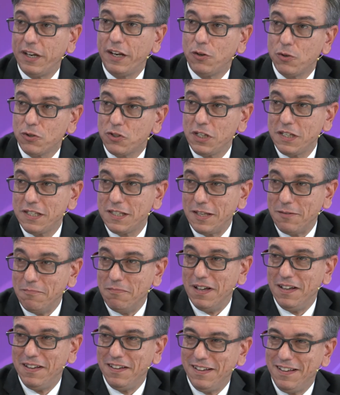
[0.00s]
an
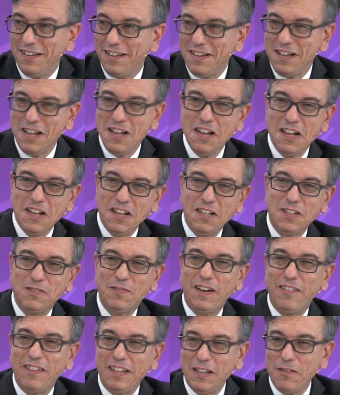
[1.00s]
ecosystem is
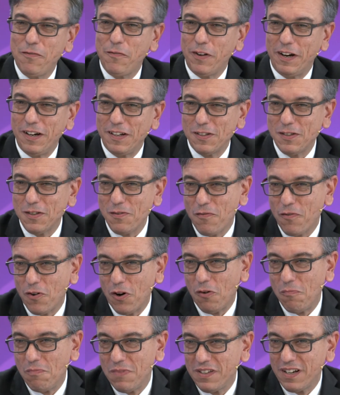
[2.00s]
very different
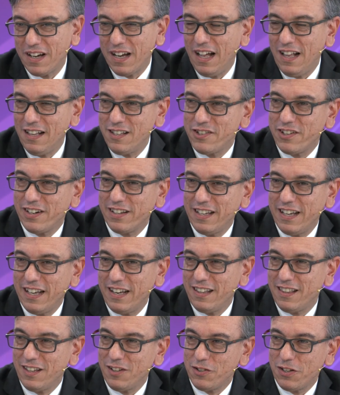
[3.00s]
from the culture, the
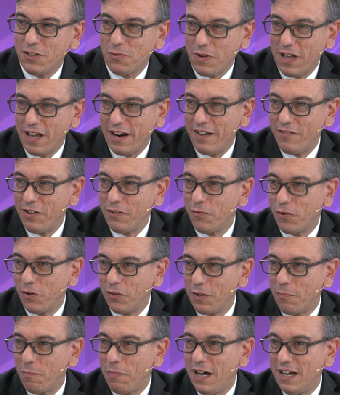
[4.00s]
heritage that we are having
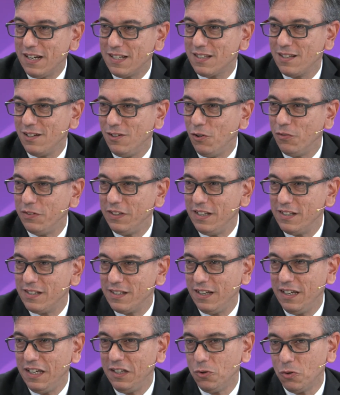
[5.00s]
from the past of this
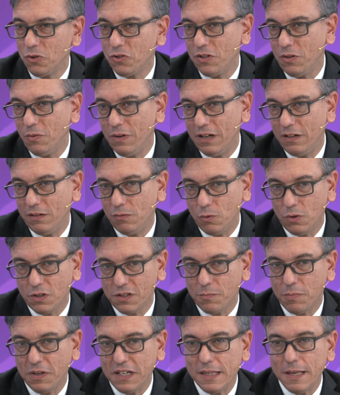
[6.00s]
industry, where it
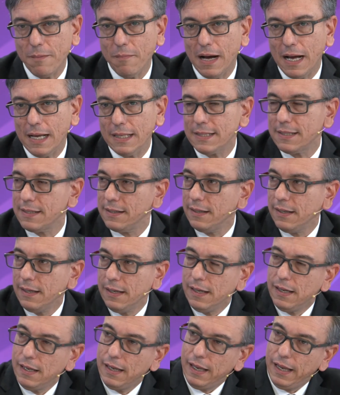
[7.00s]
was pretty much
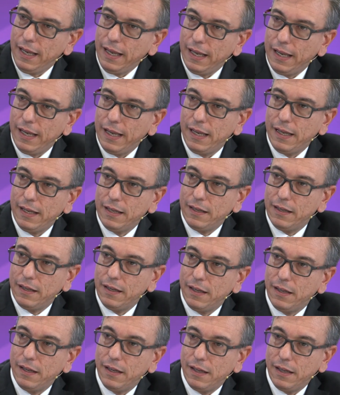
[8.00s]

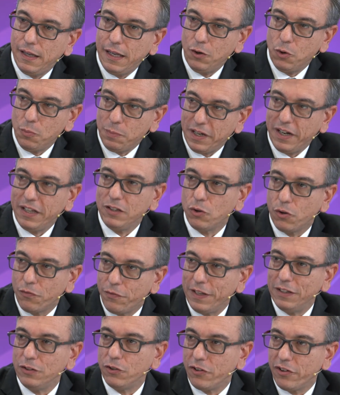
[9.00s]
an
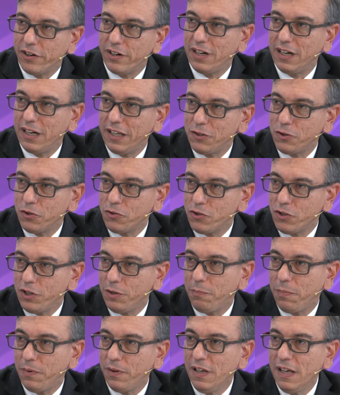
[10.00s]
operator-vendor
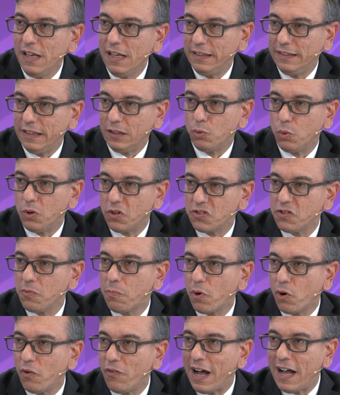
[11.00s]
relationship that was
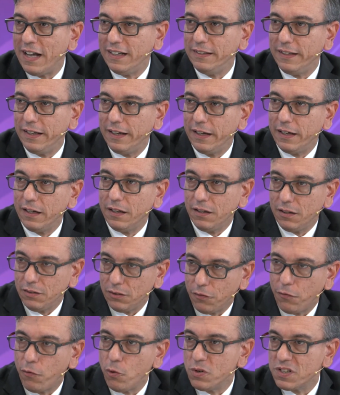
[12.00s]
providing
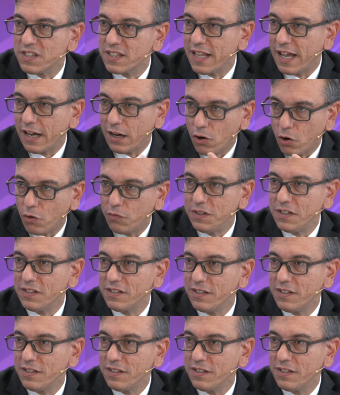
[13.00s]
the full stack of the